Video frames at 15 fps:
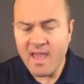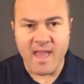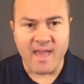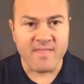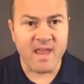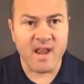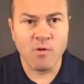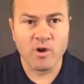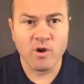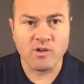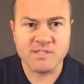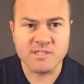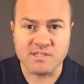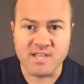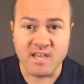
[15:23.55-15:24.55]
and then i would
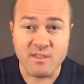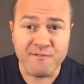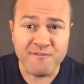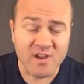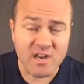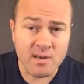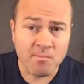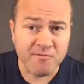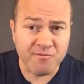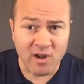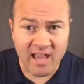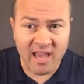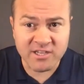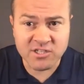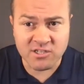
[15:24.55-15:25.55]
also say the freedom of
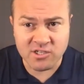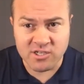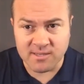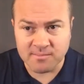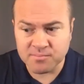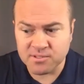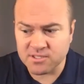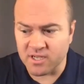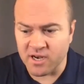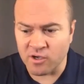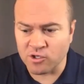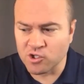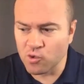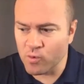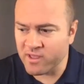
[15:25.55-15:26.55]
relationships you know
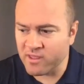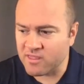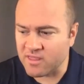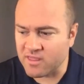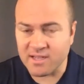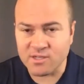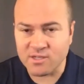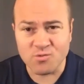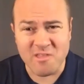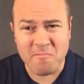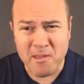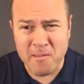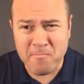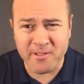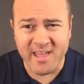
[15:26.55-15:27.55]
doing things with the
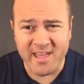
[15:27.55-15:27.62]
people